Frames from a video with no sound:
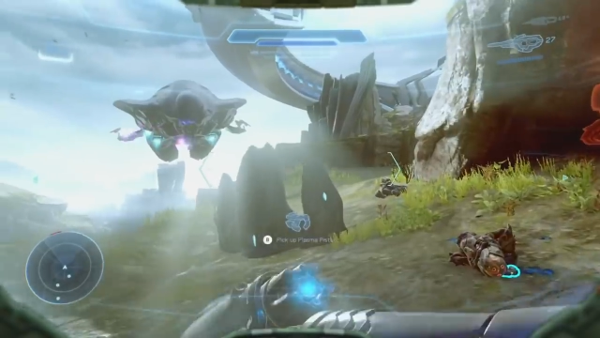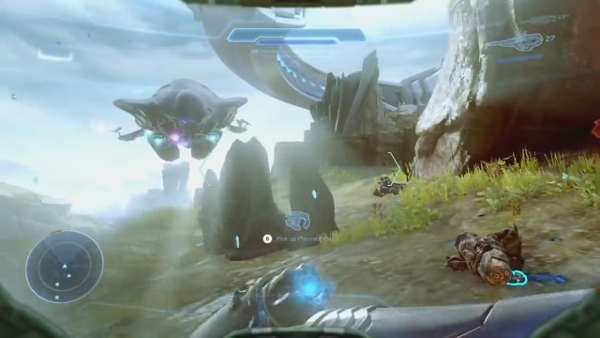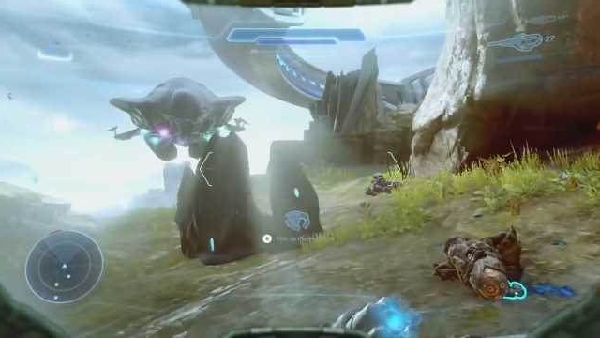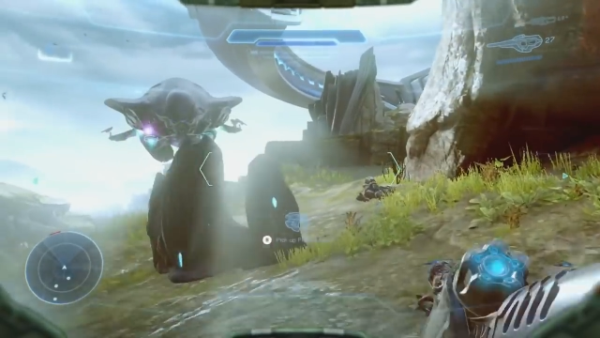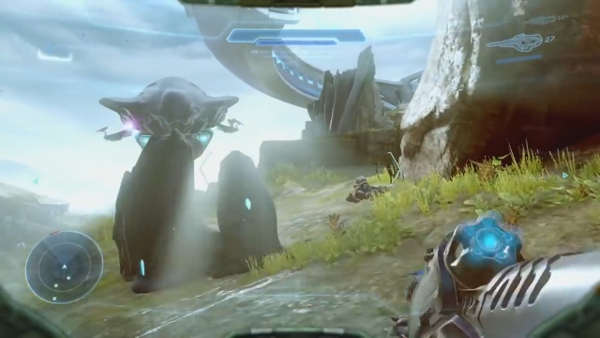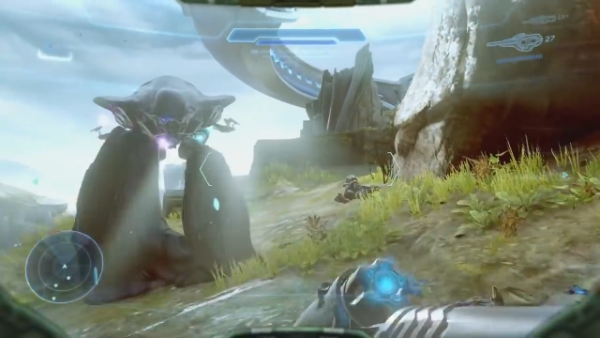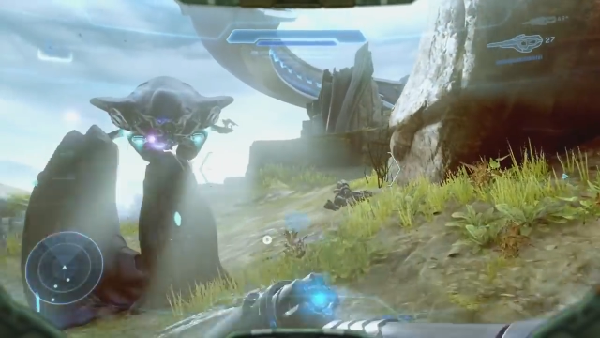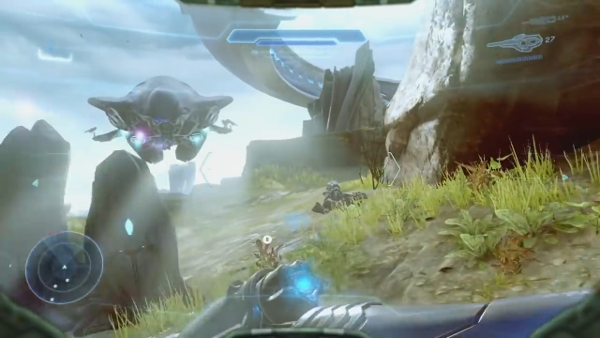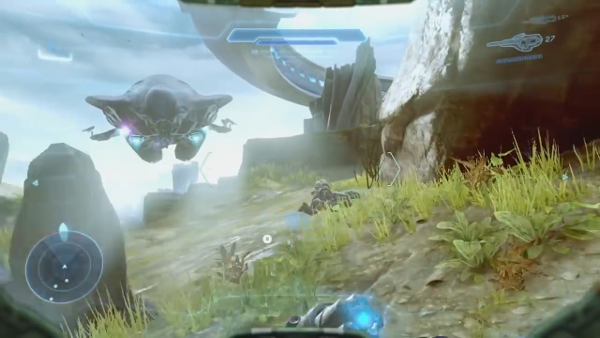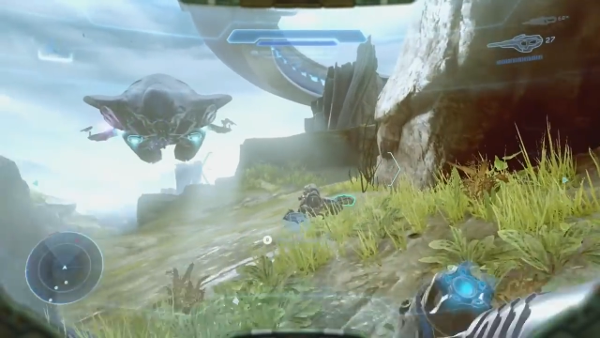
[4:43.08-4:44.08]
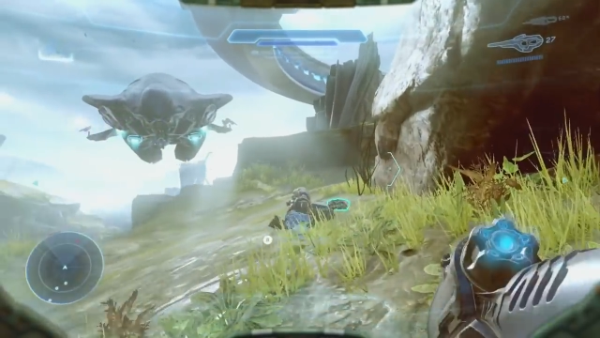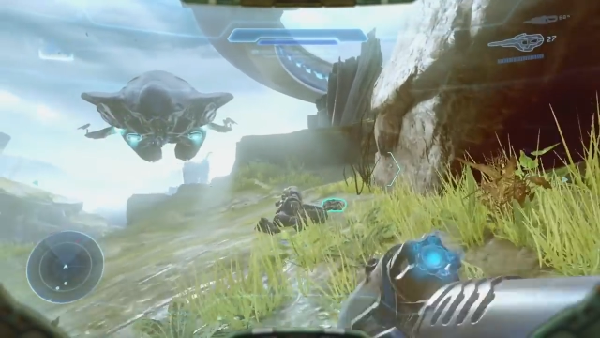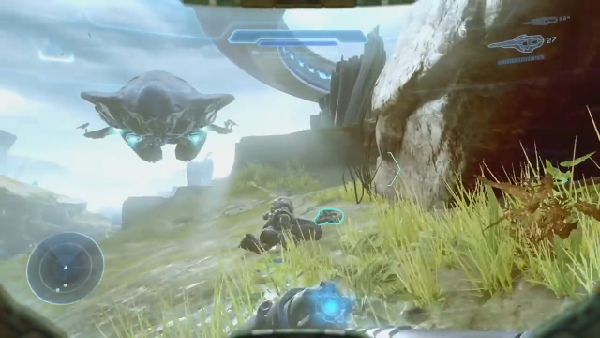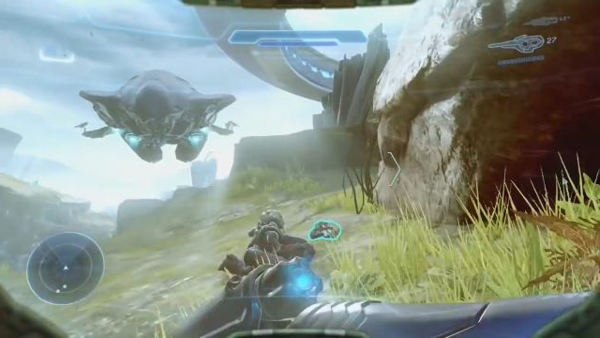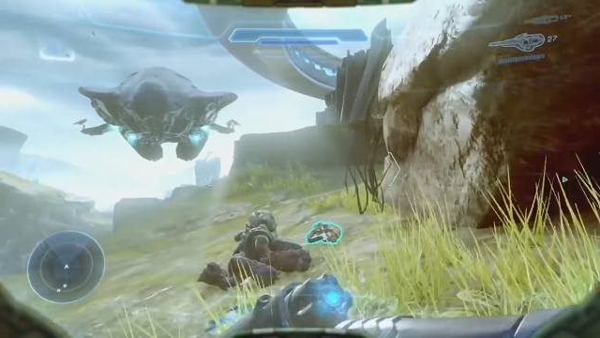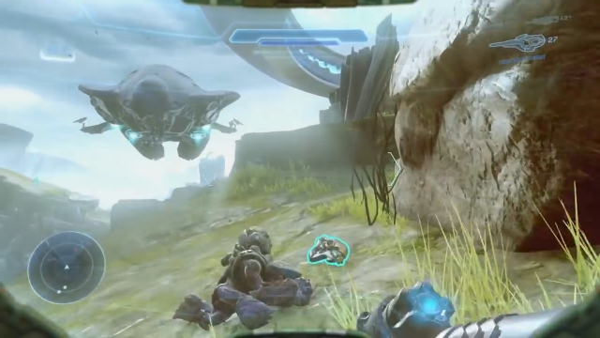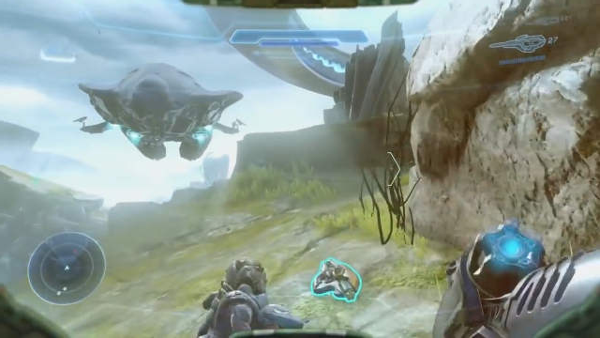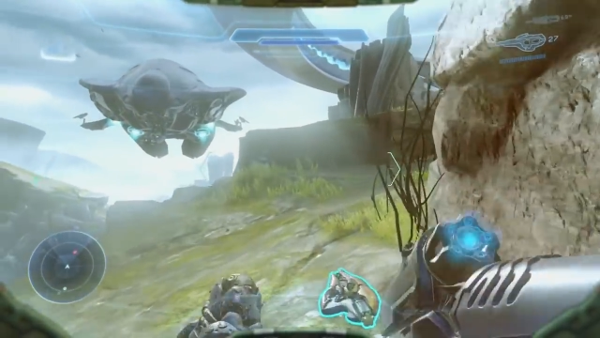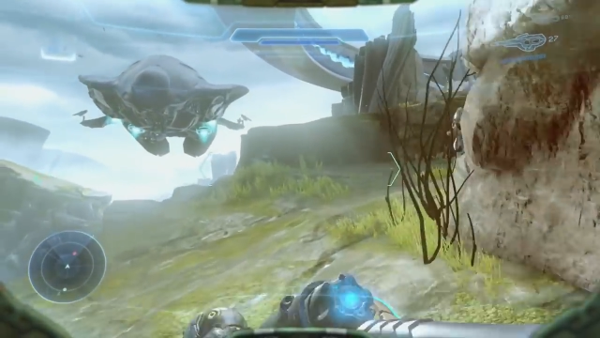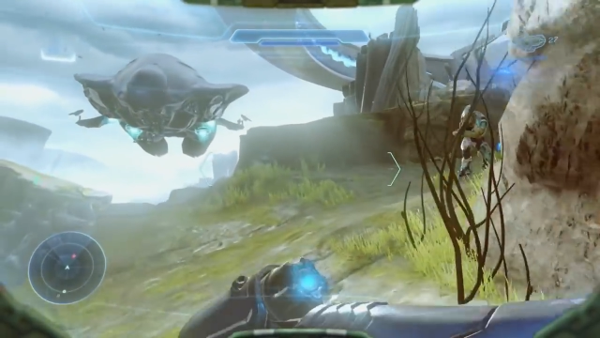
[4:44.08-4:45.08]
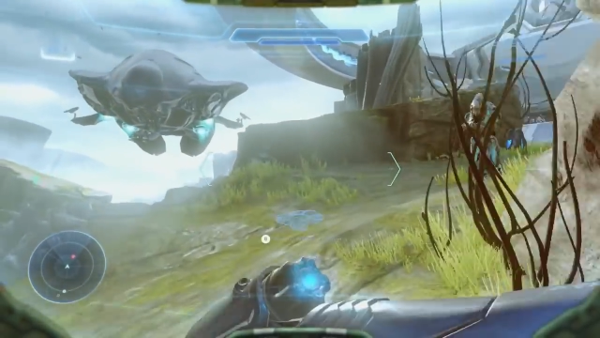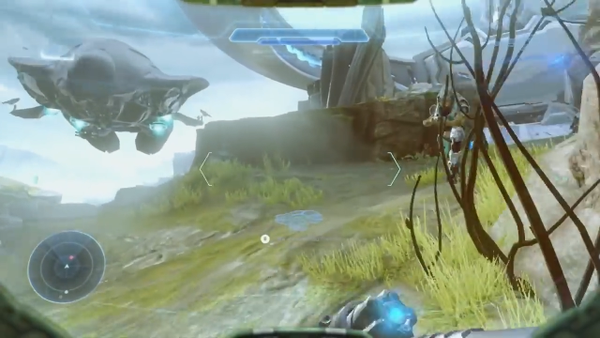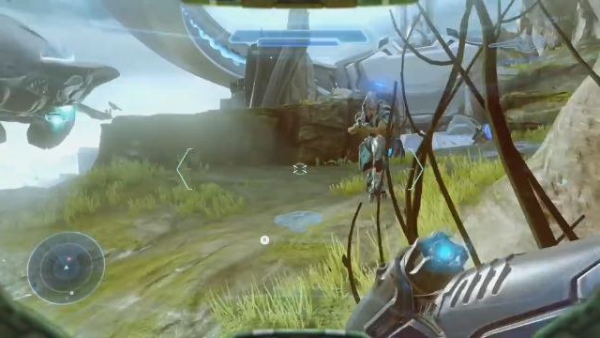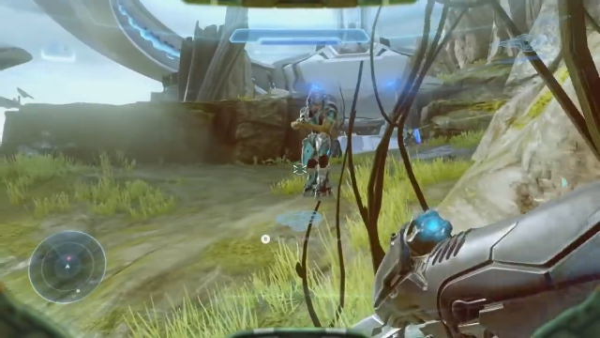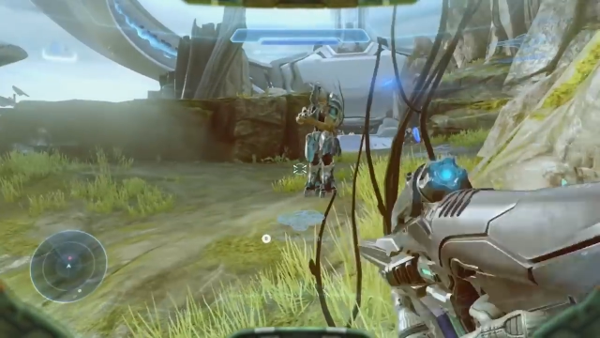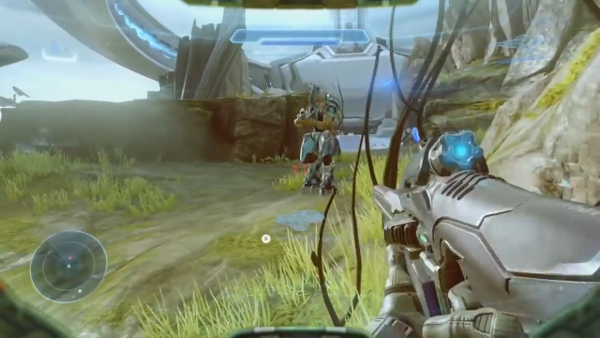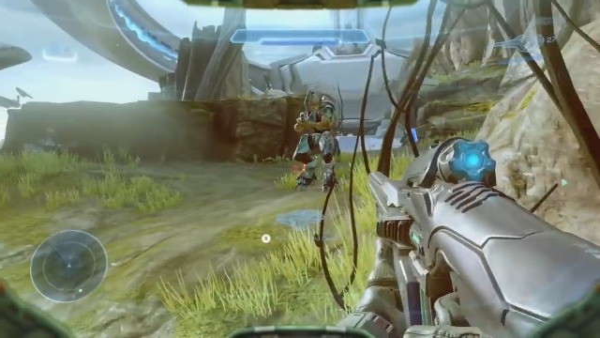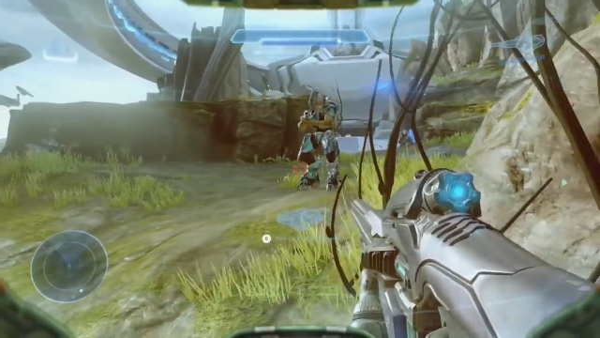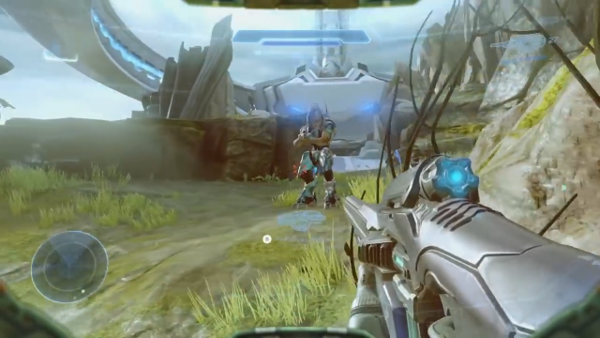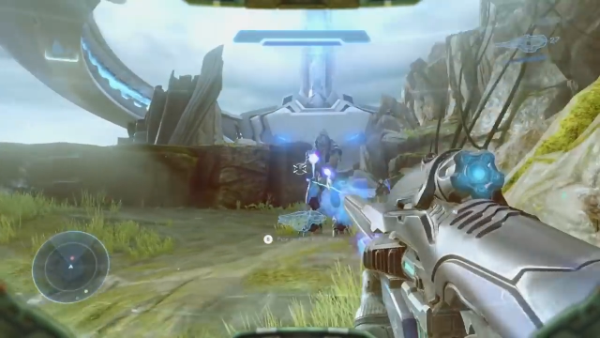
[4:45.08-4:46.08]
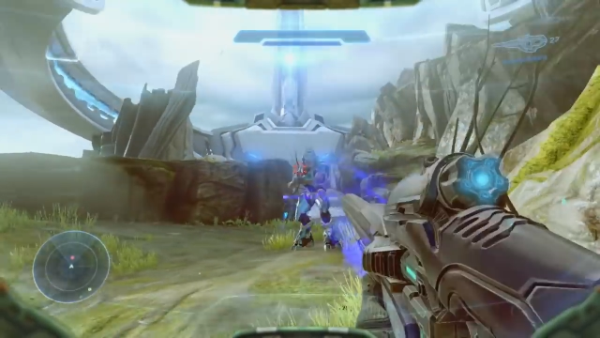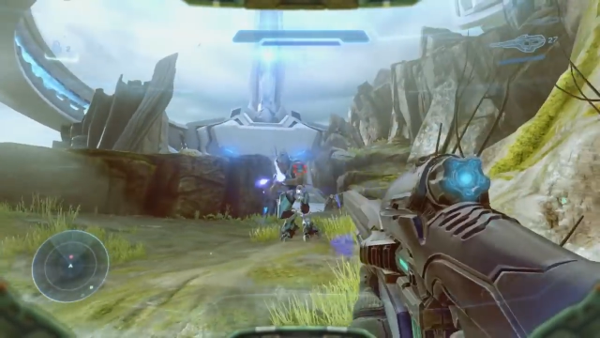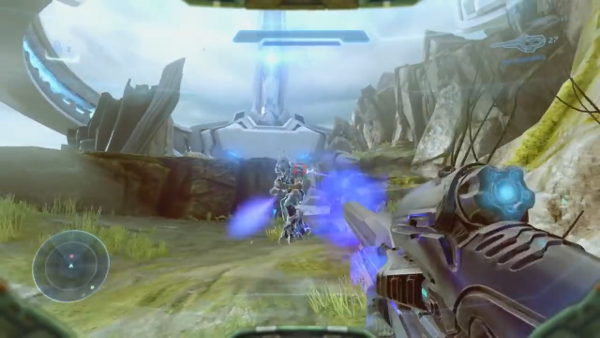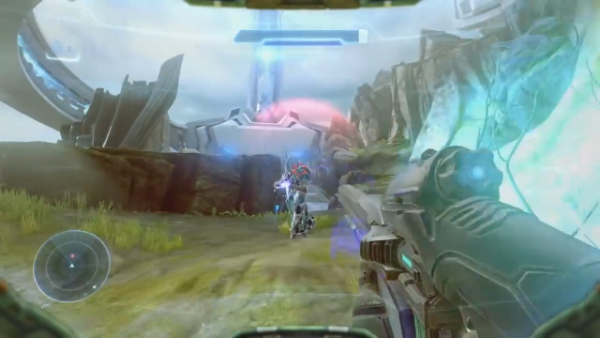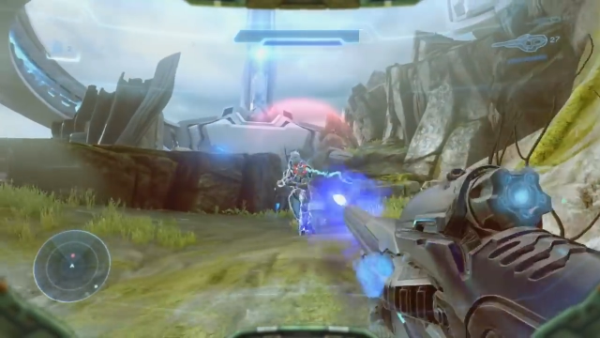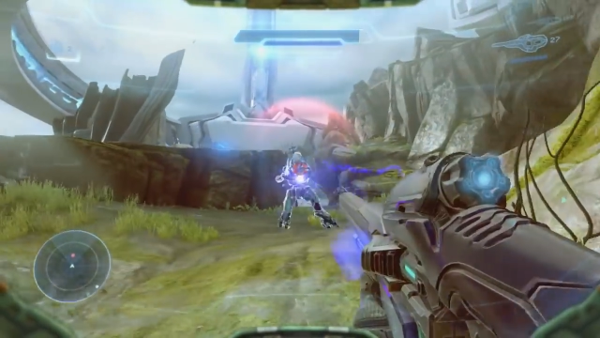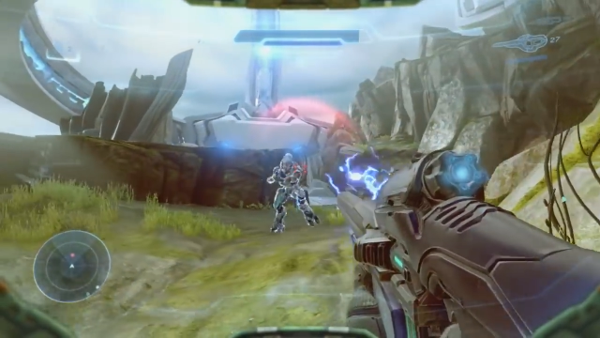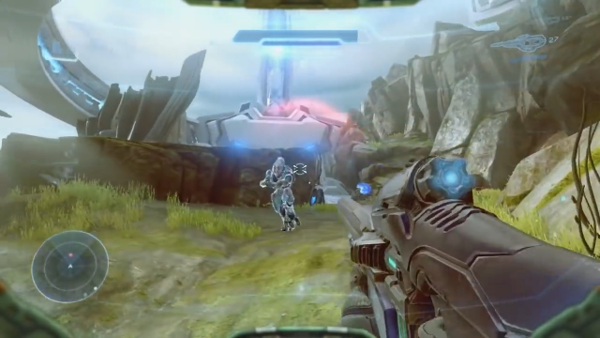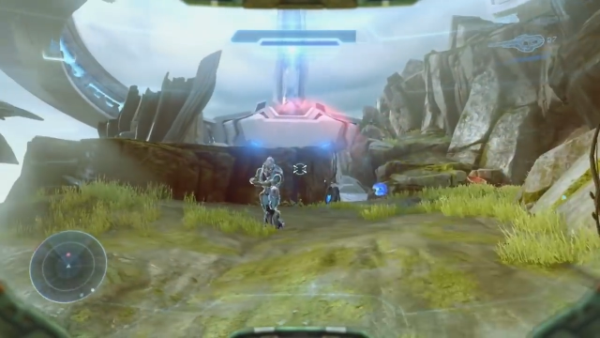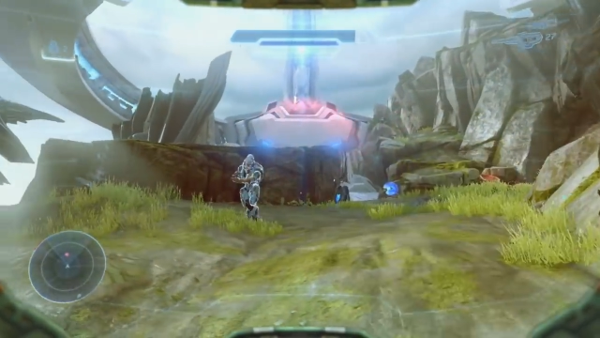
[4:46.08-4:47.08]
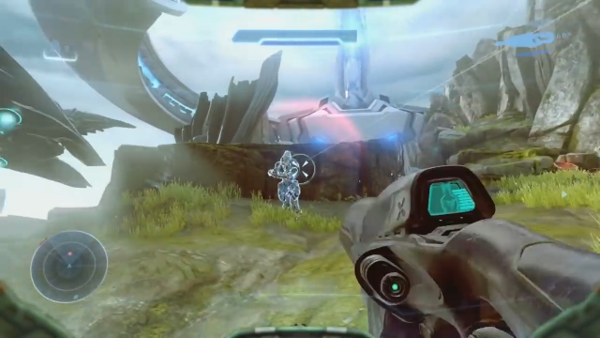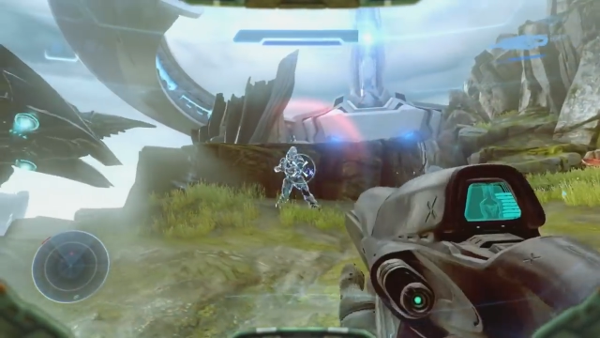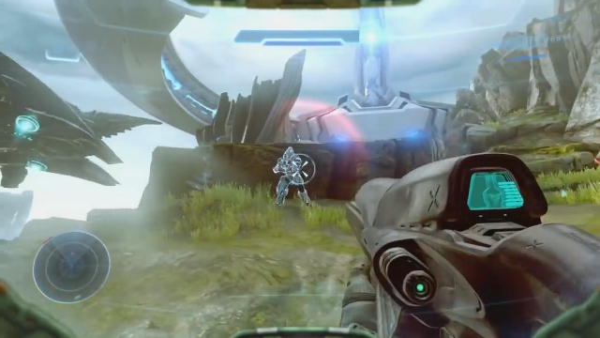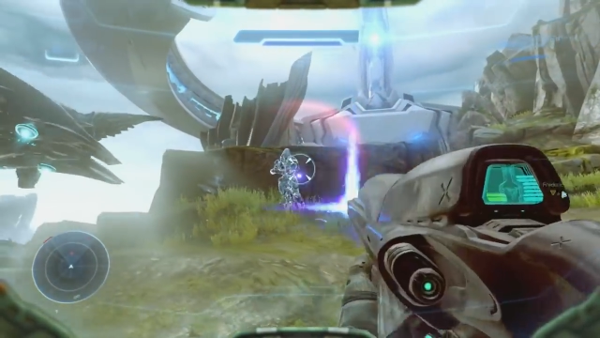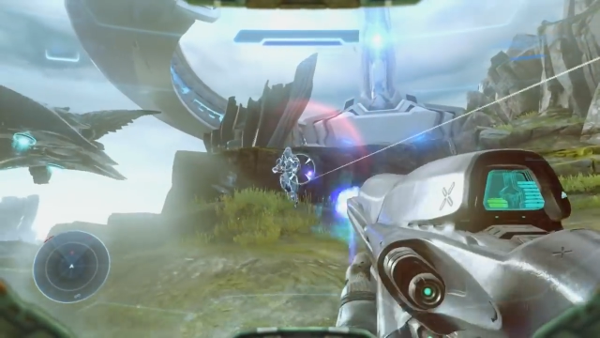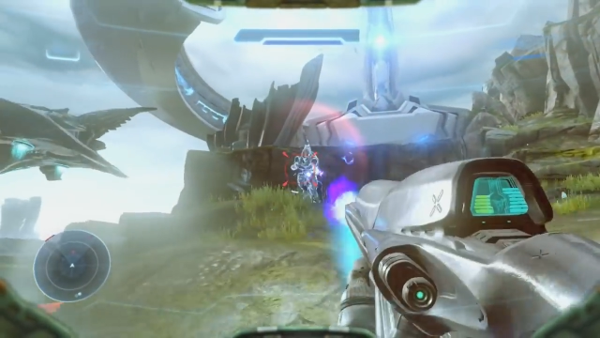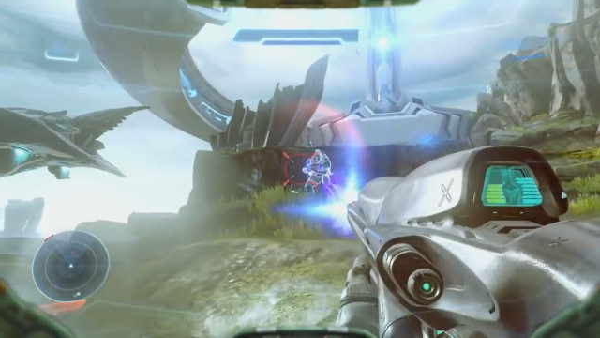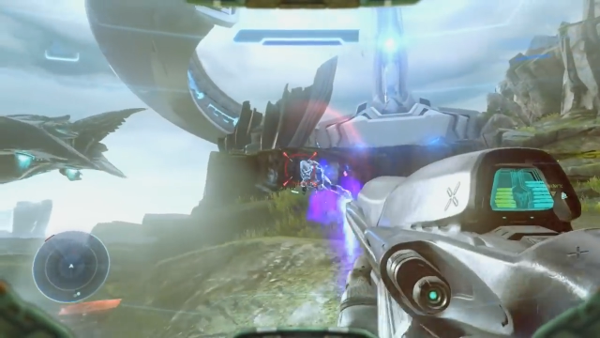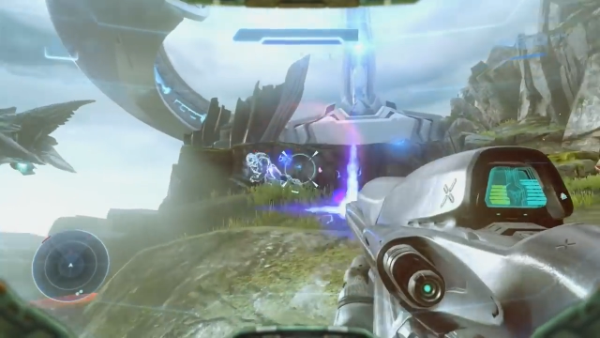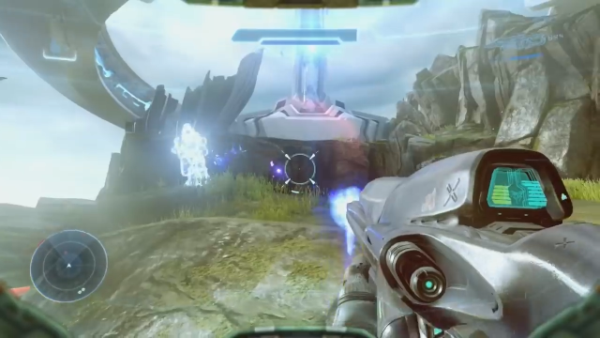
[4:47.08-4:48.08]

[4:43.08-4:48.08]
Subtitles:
No face is visible, so there are no lips to read.